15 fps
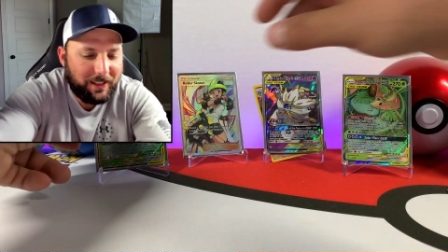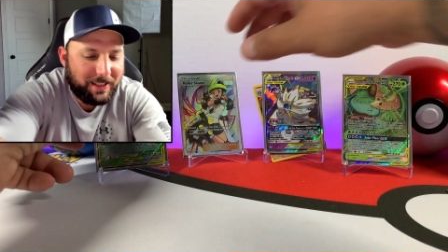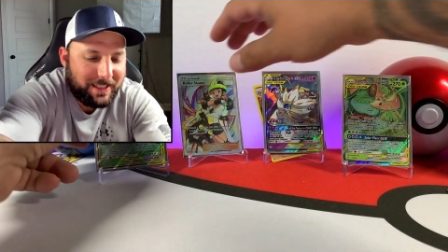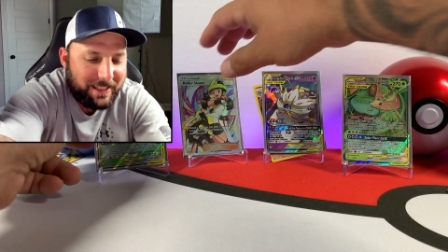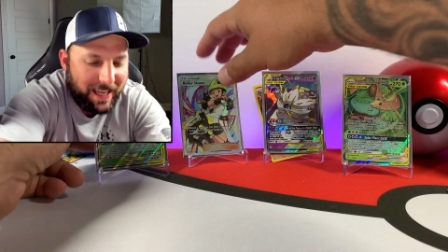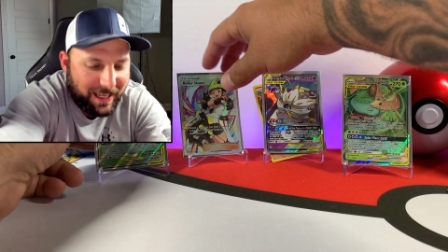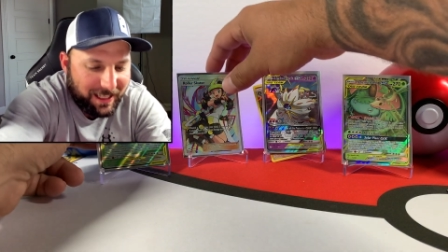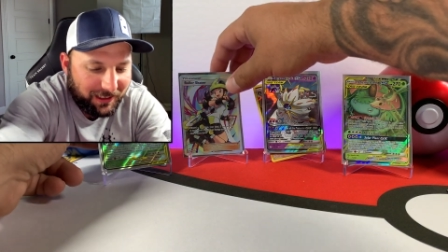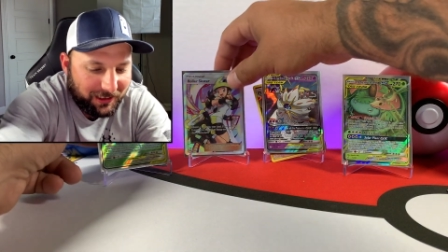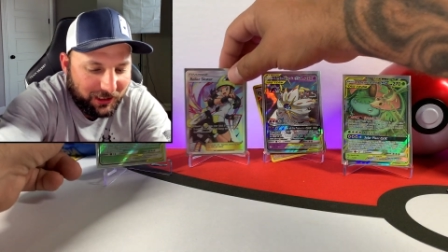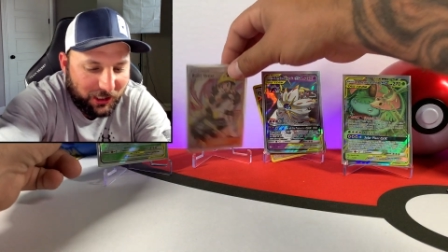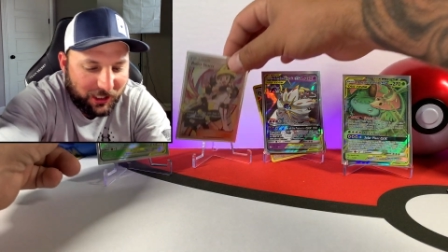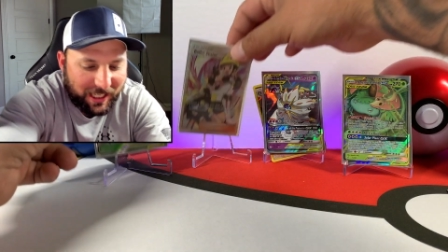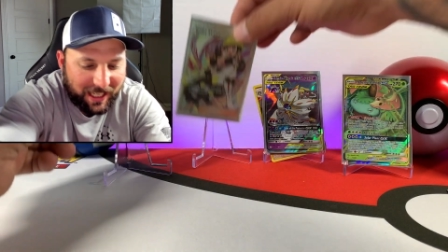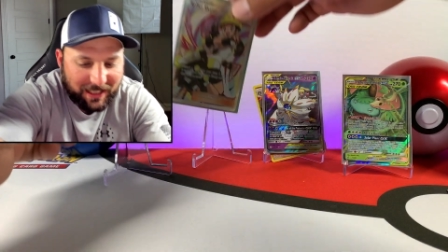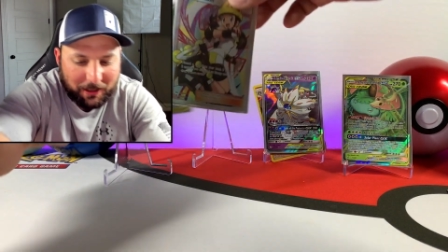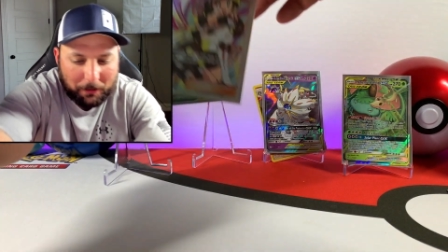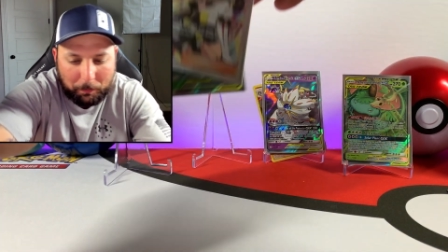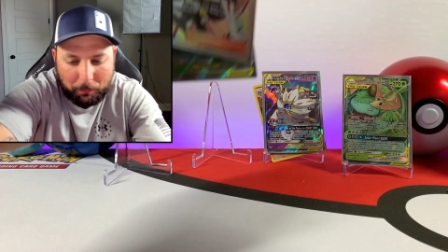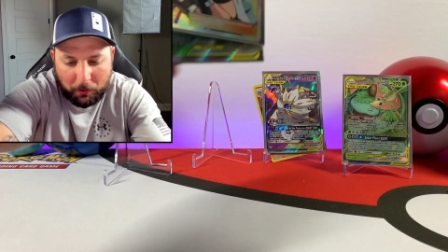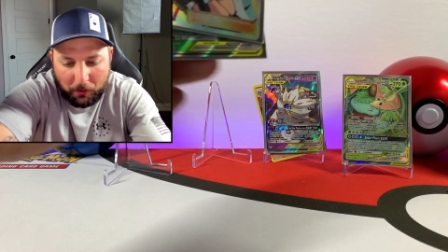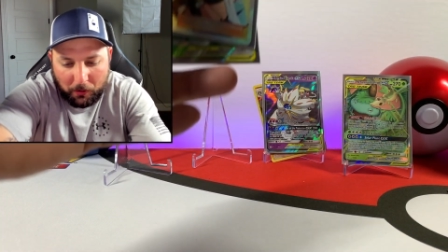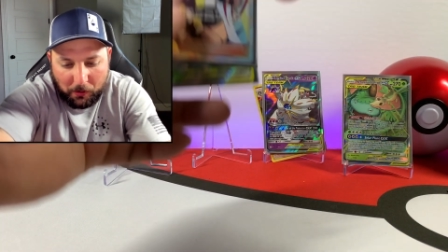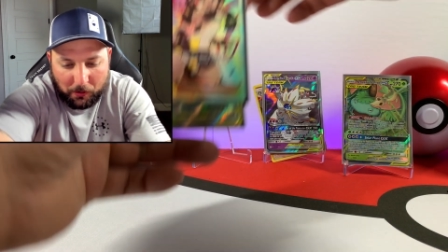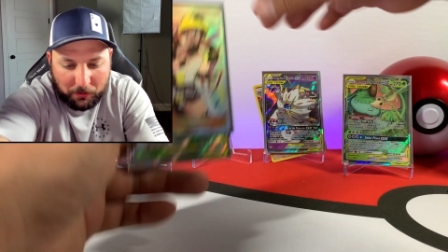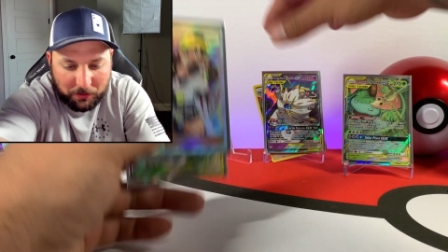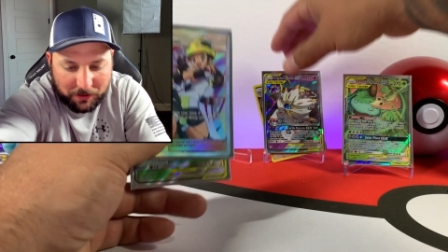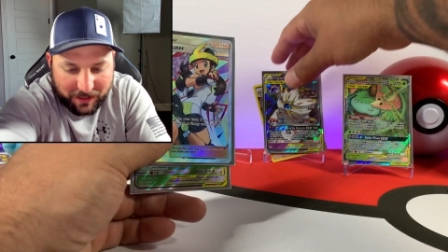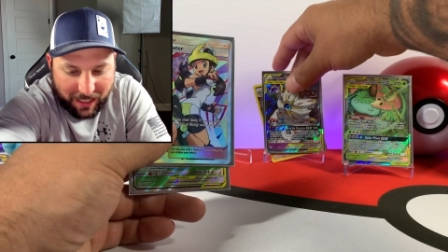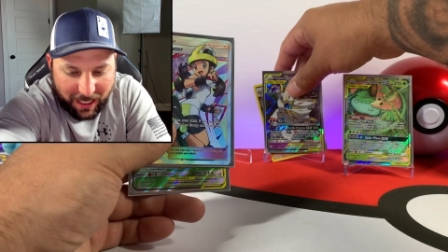Let's take a look at the
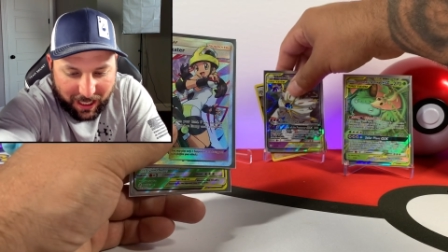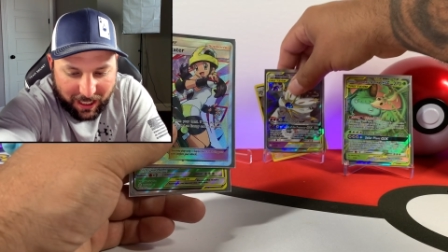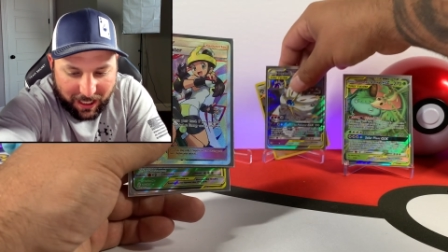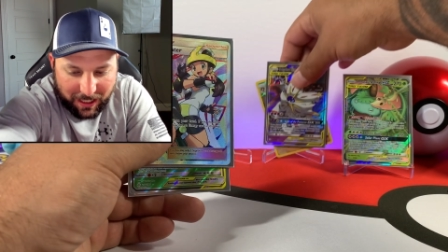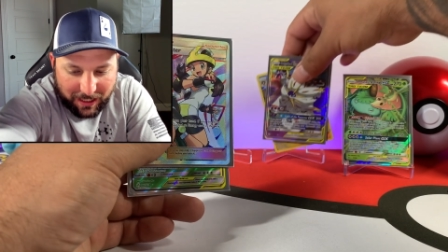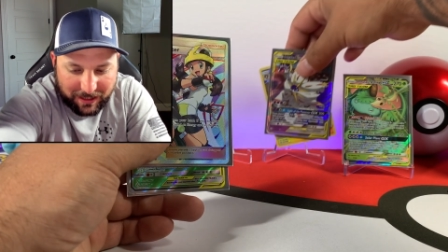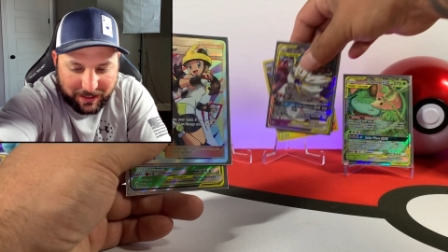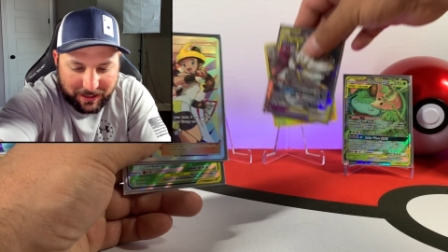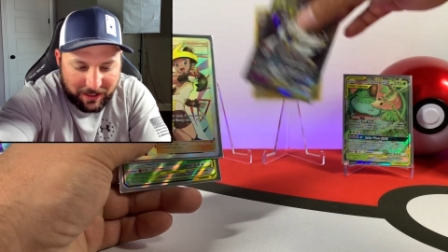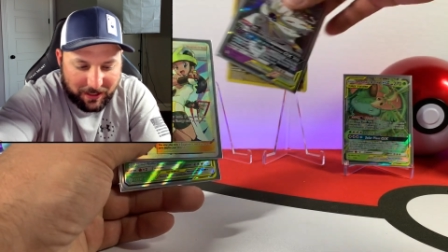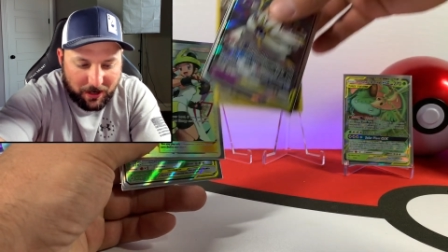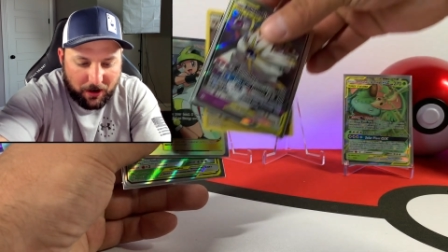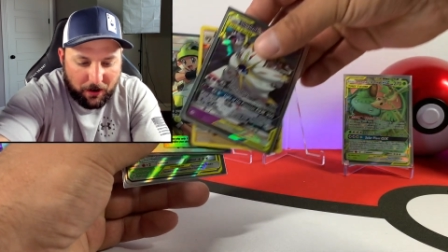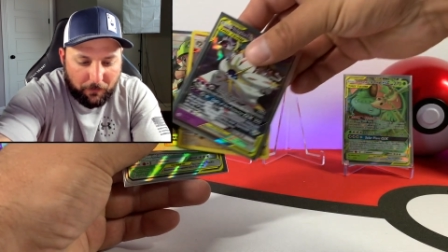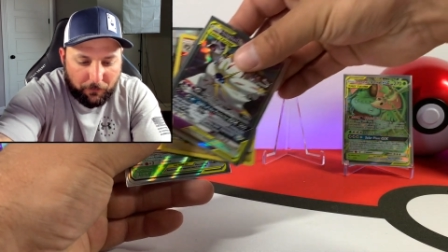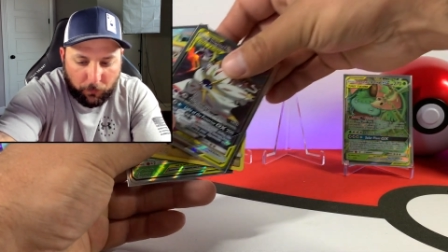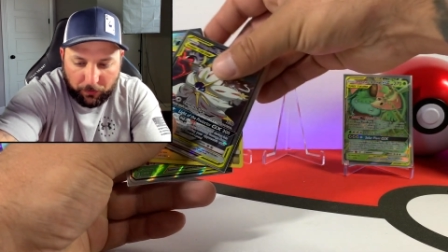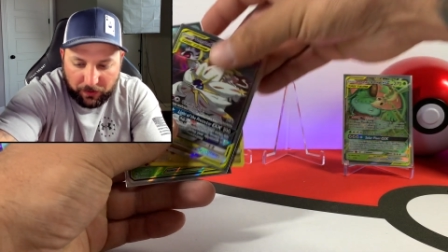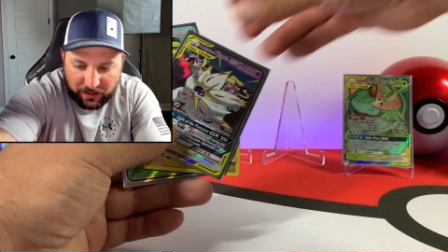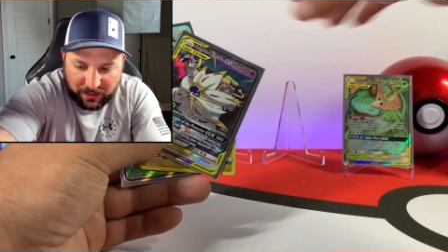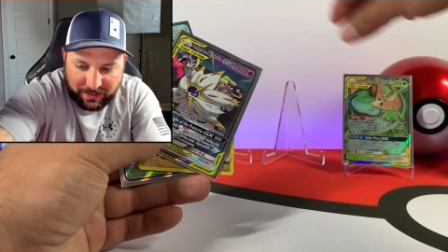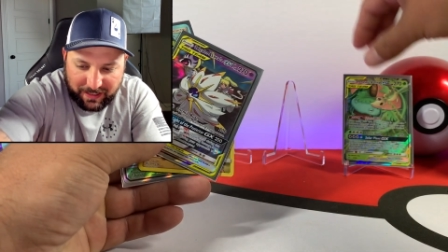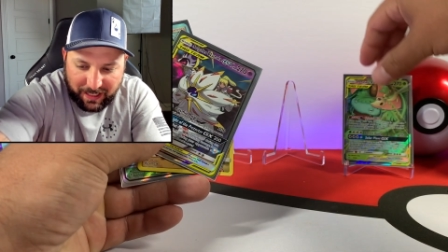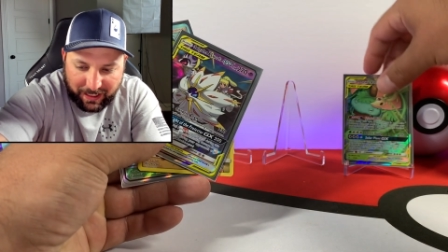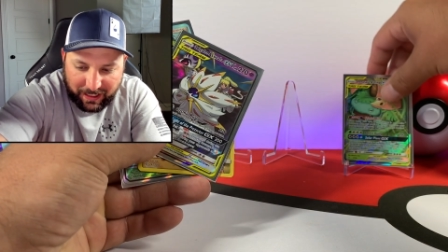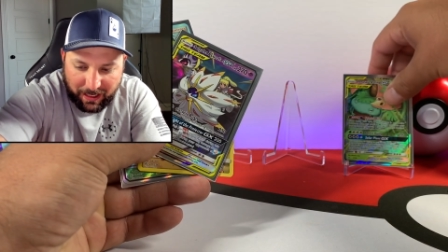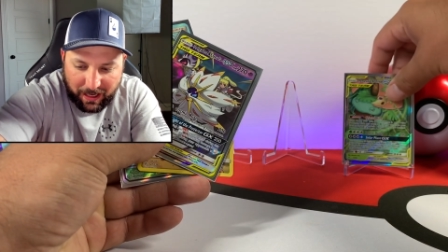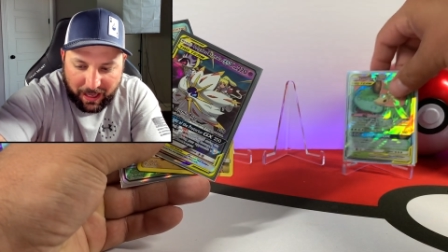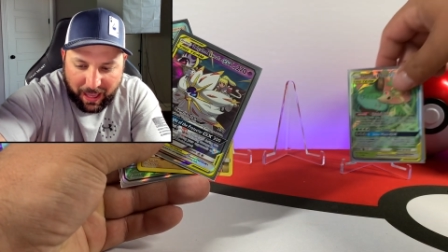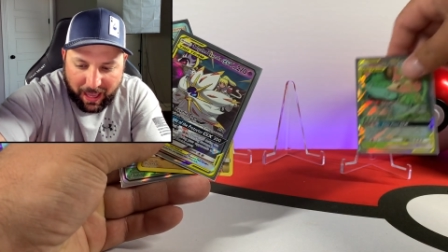pulls, guys, for the
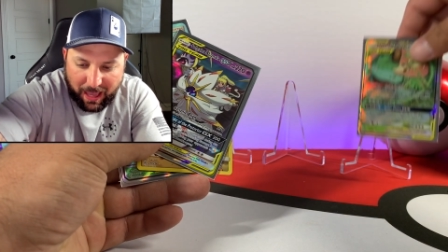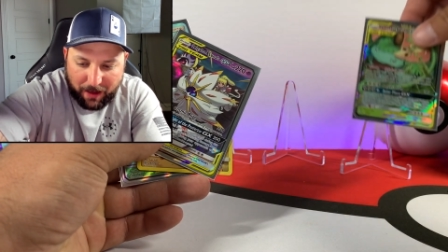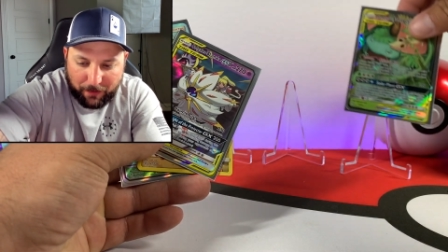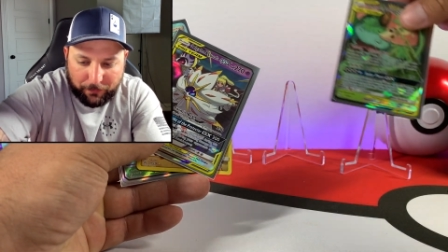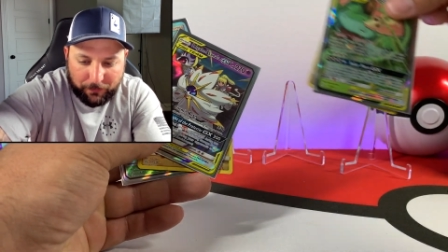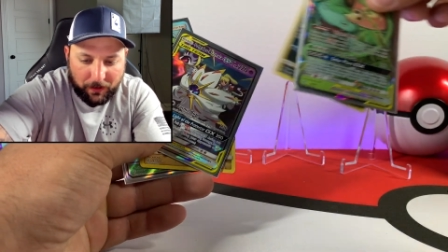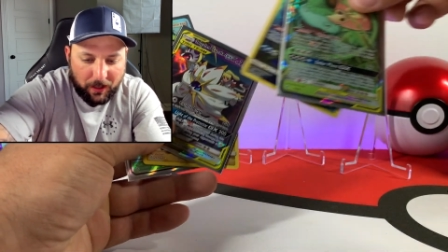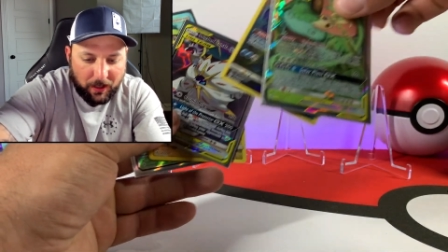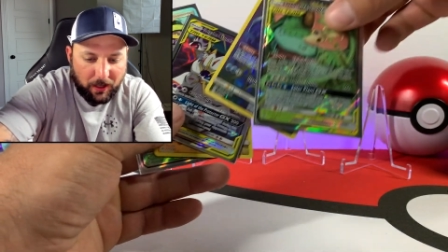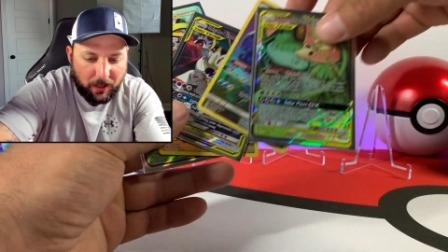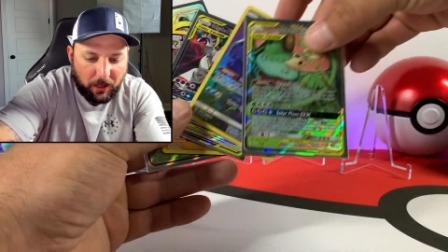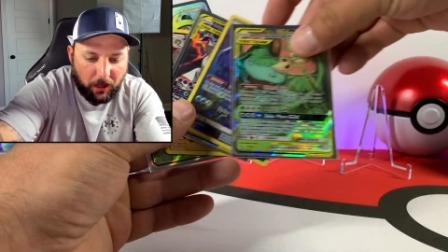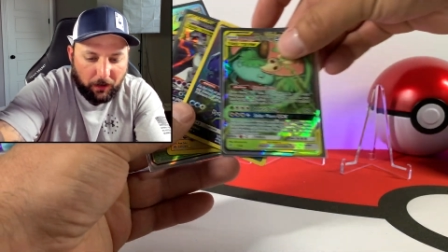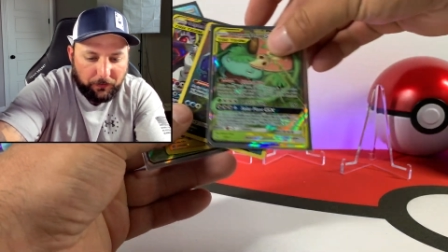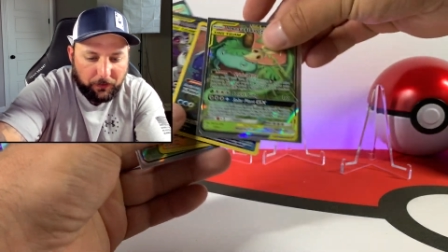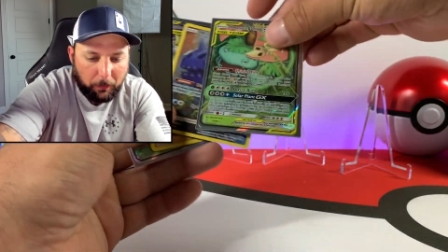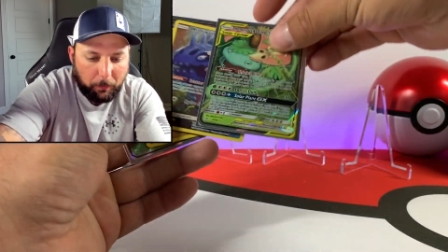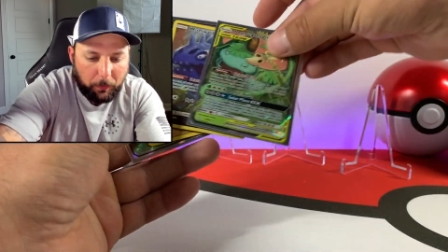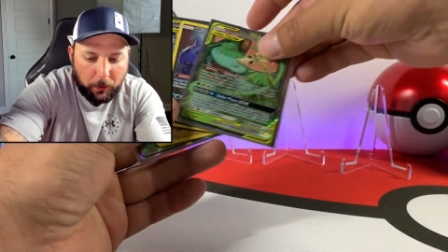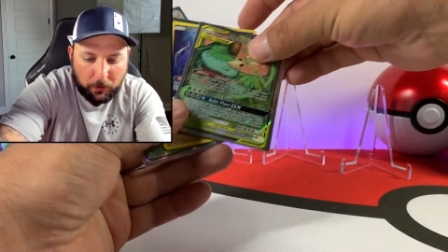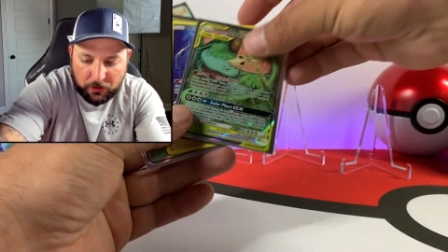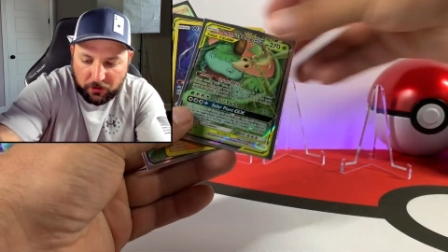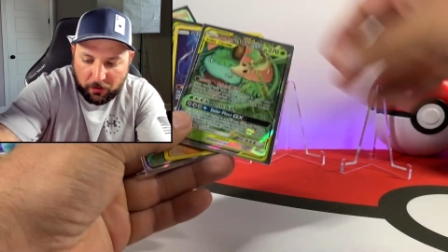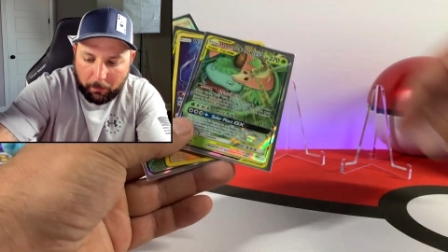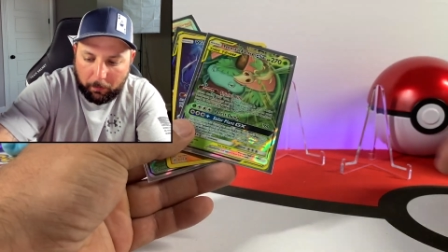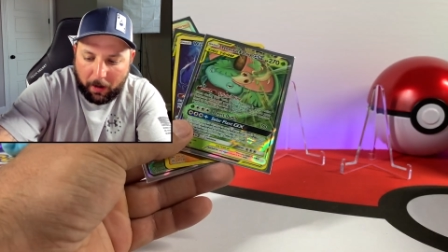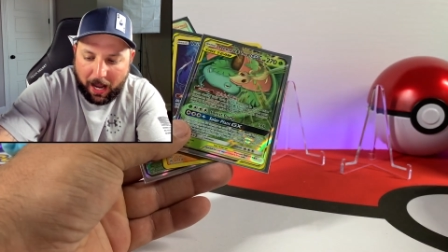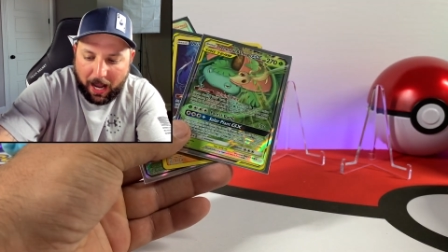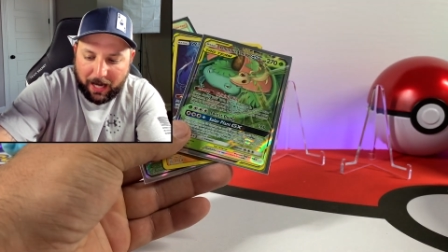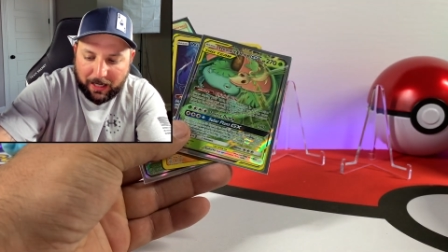second half of the booster
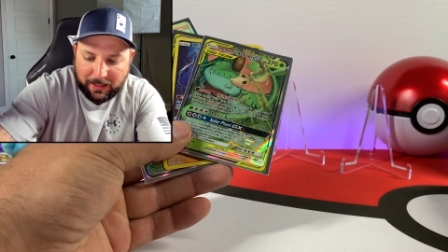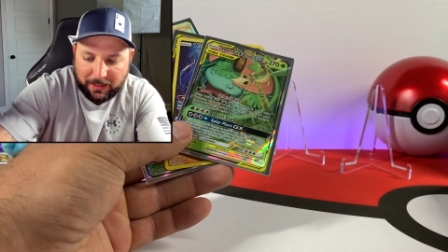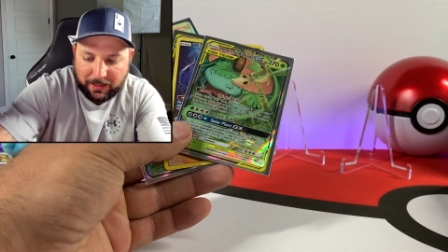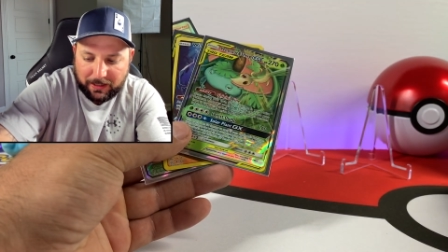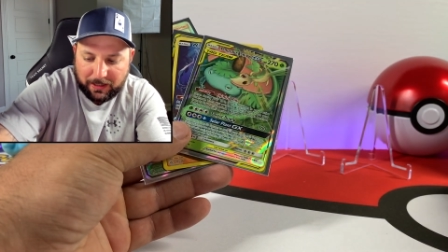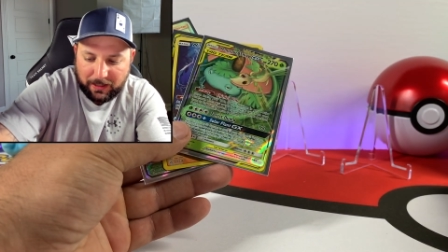box.